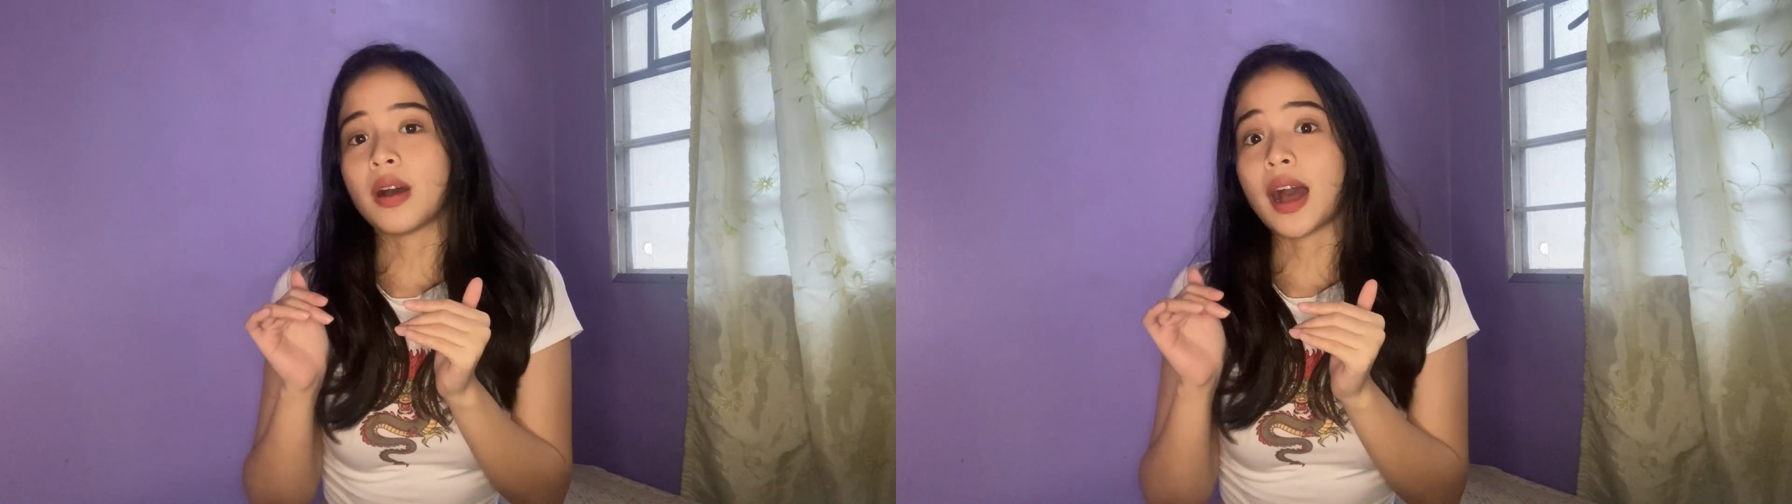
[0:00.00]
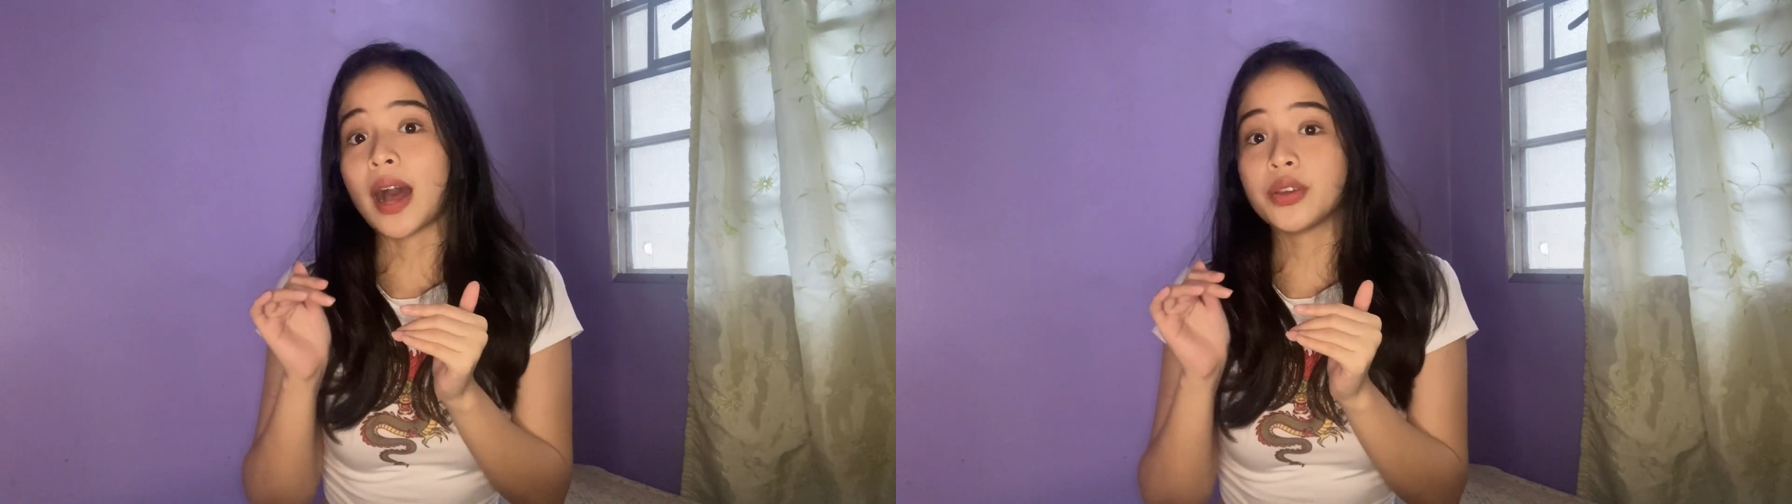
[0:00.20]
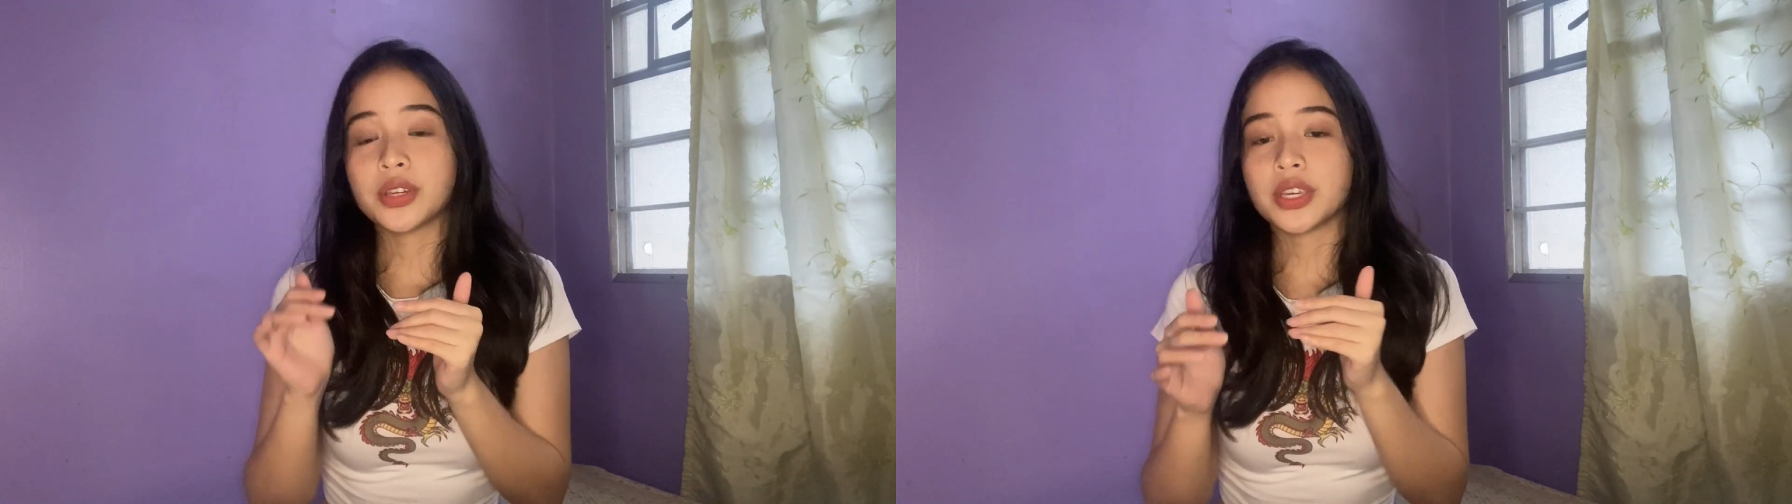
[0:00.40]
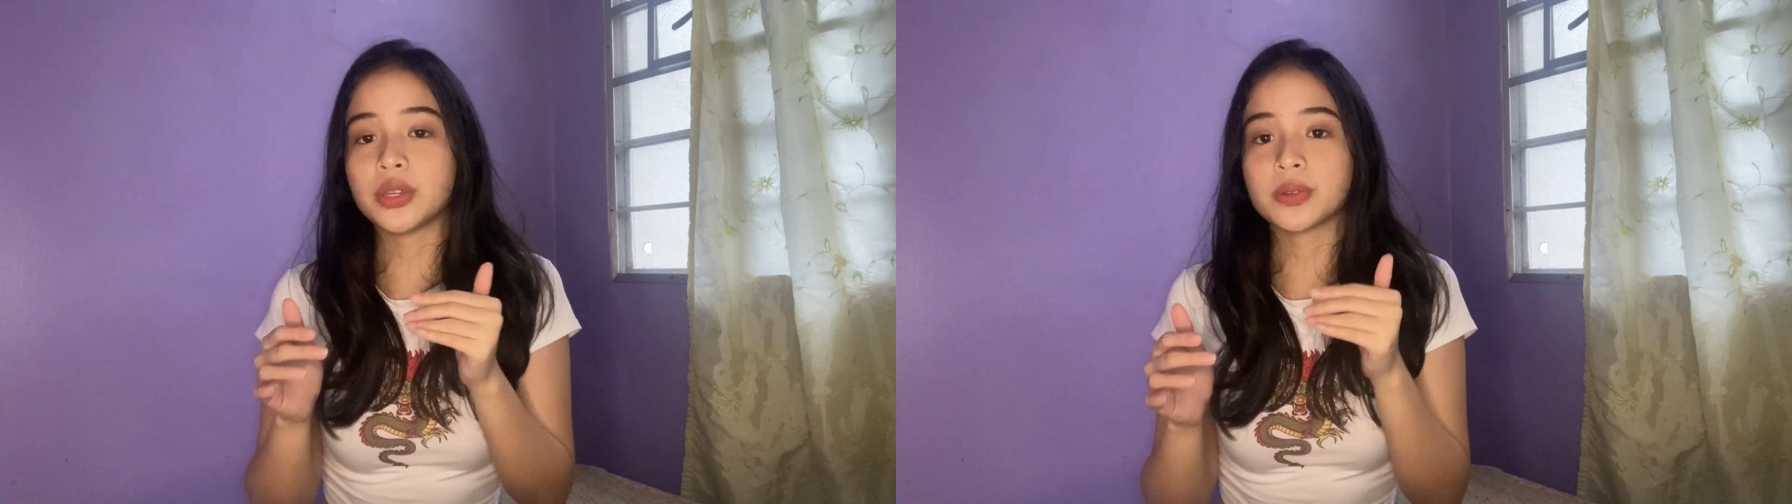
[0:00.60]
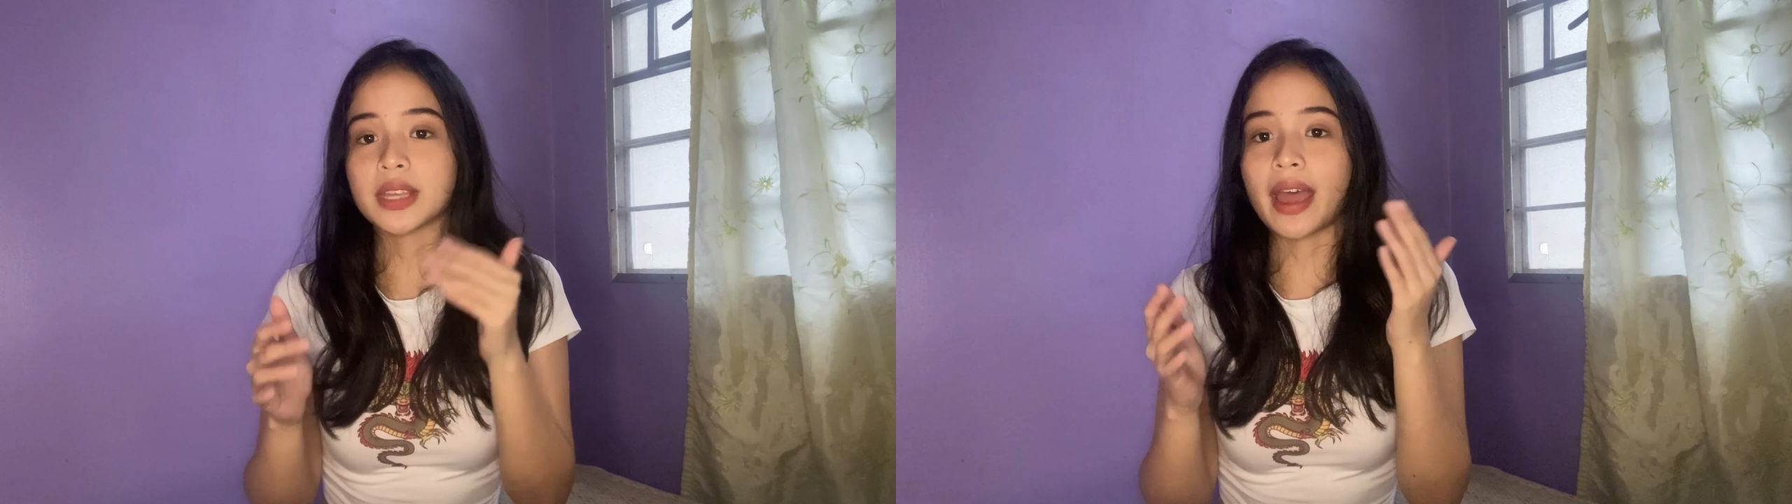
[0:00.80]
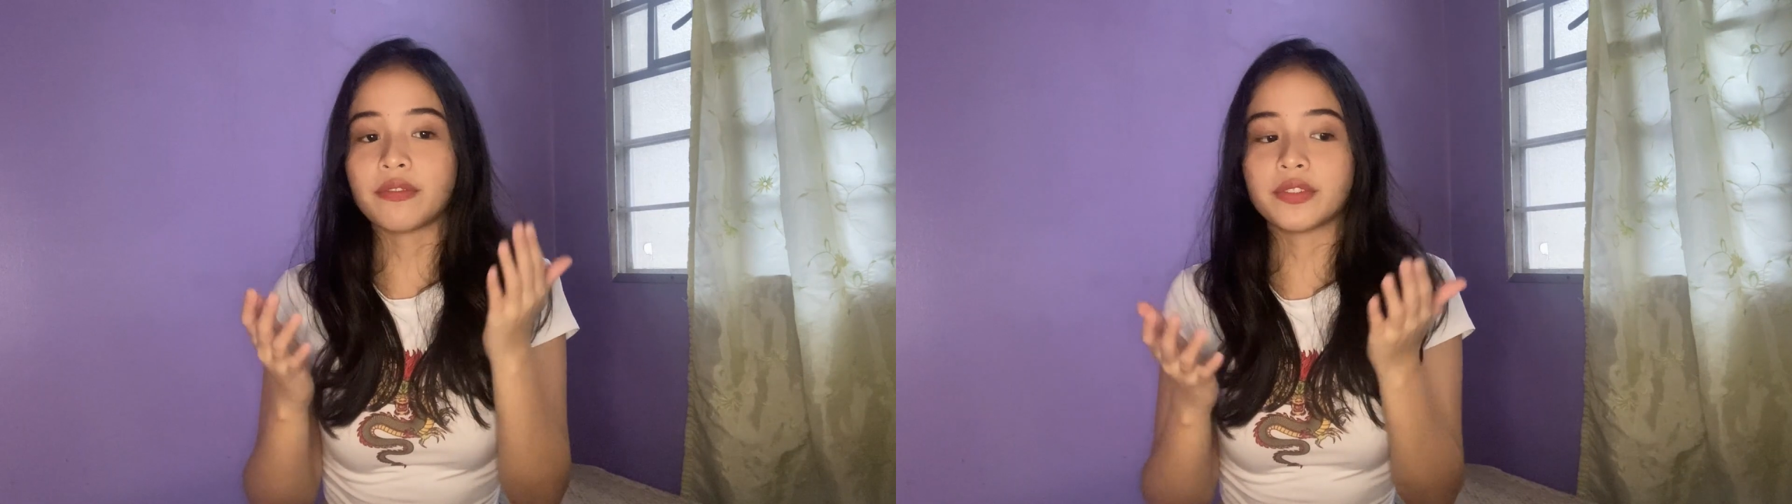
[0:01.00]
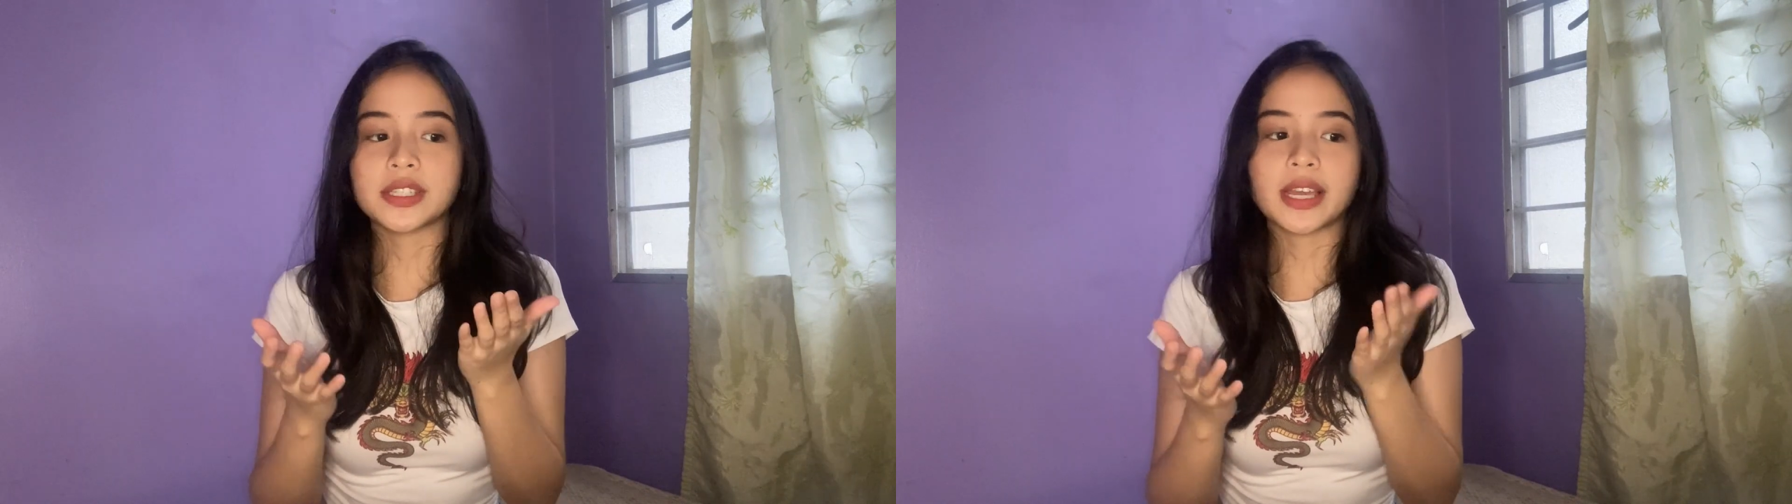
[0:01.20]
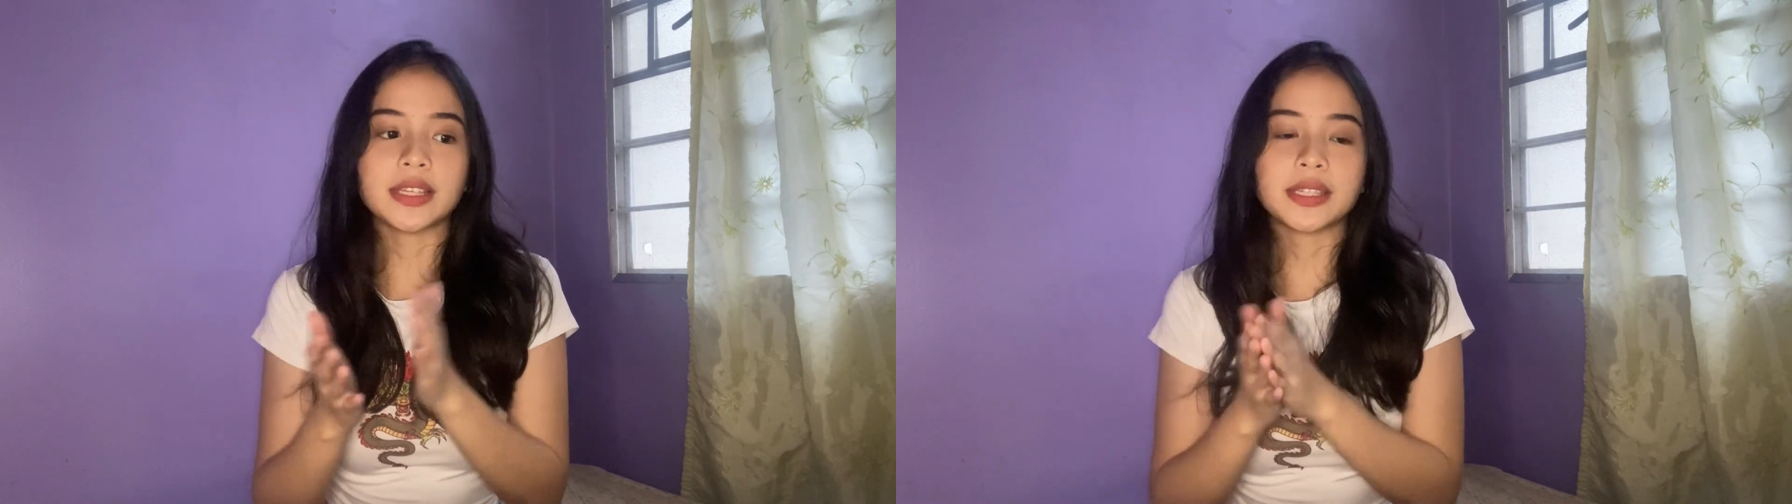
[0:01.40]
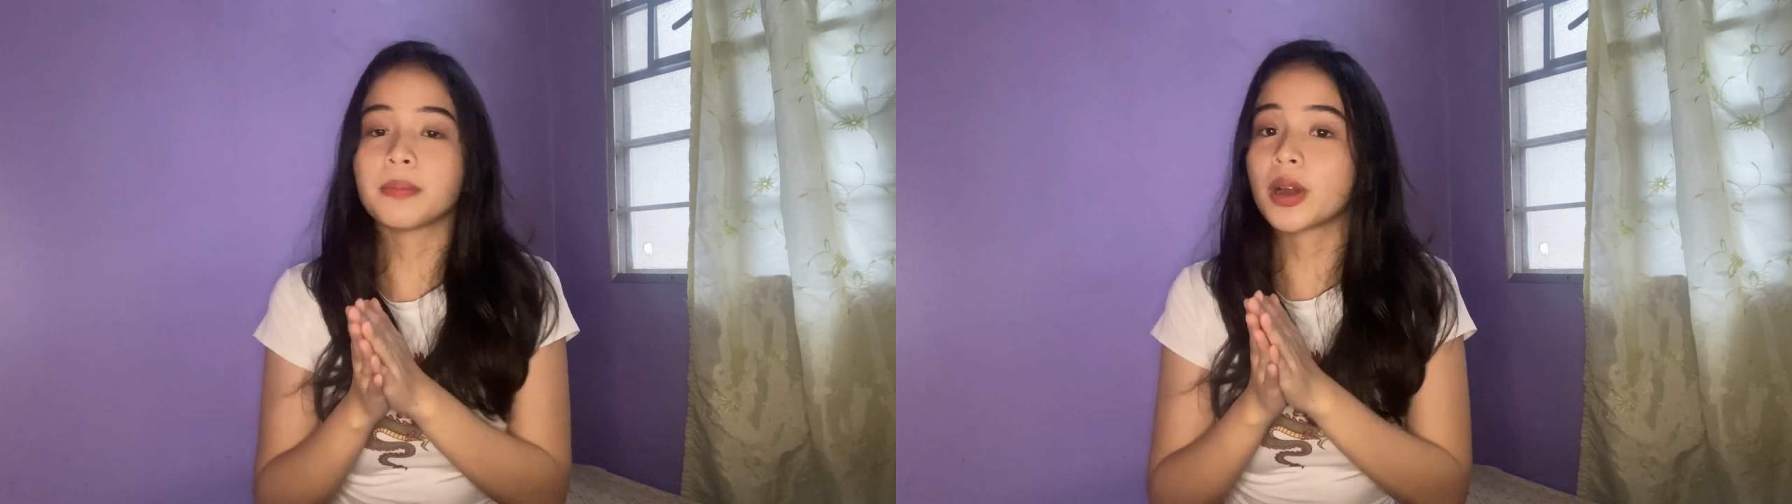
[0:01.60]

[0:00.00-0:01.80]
how you can use advertising